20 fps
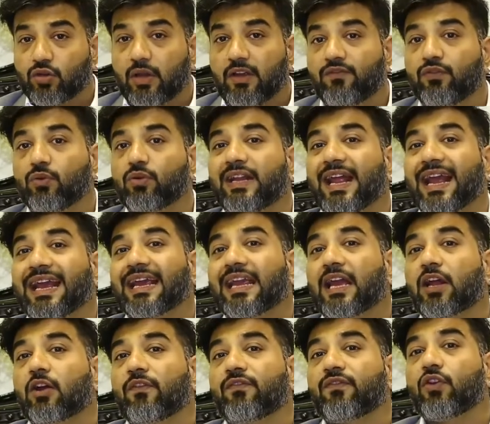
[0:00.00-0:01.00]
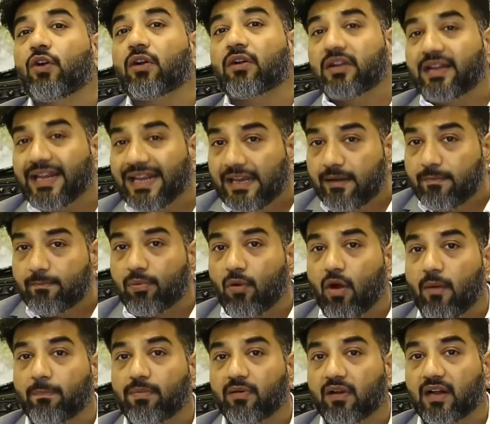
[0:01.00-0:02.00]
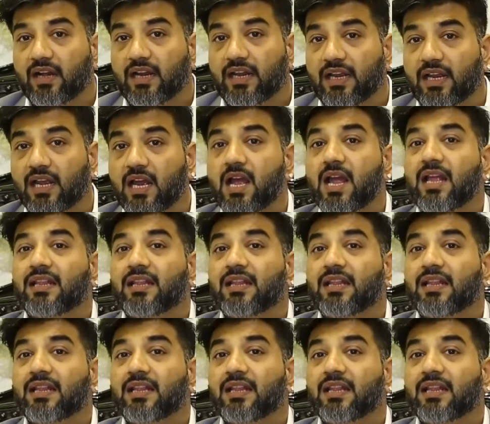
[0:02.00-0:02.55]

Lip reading: So if you take care of your team properly,